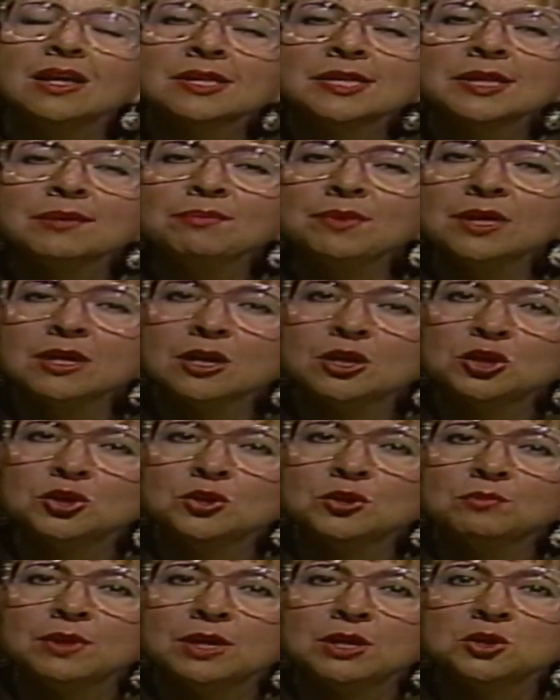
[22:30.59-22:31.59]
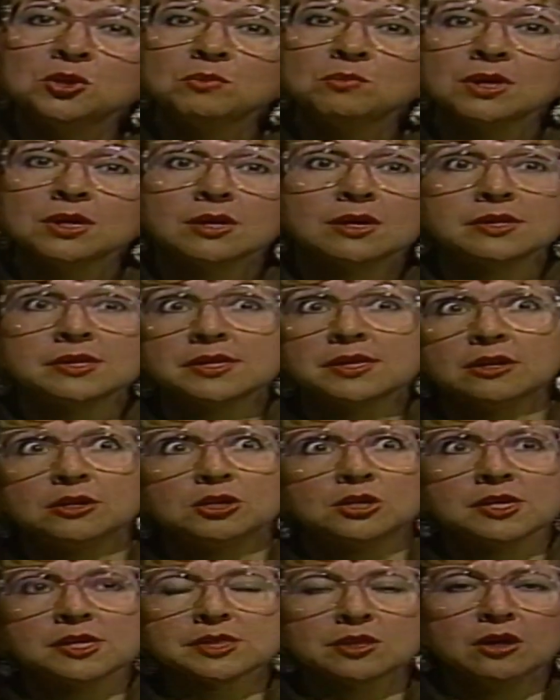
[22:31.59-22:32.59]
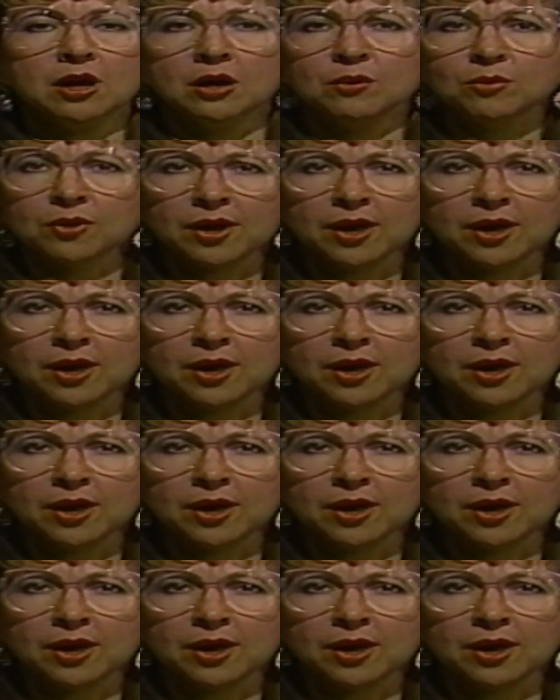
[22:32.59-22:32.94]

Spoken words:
Something I should mention, because I just thought we're